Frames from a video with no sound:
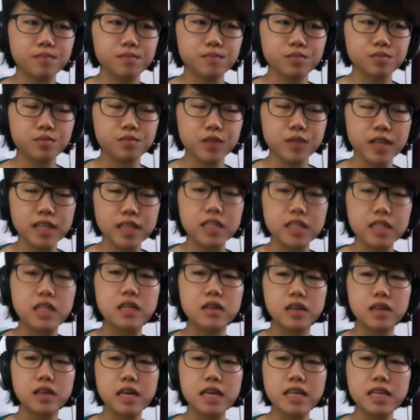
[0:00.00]
read
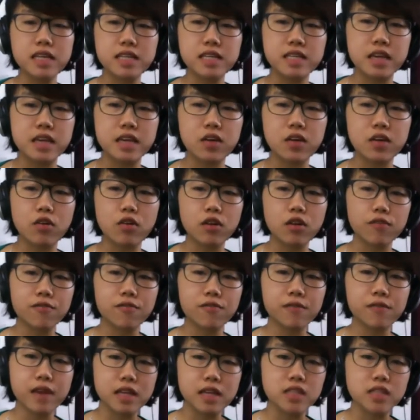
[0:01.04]
in detail of
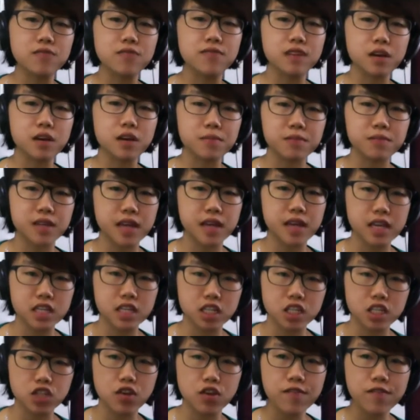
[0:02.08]
each of the
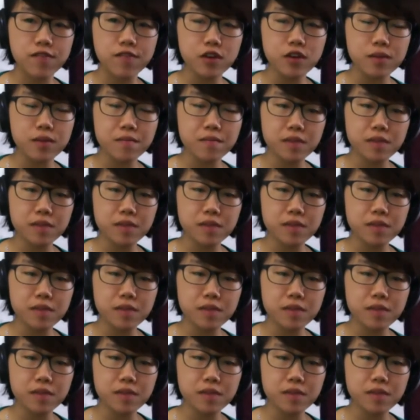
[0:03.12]
applications. So if you can be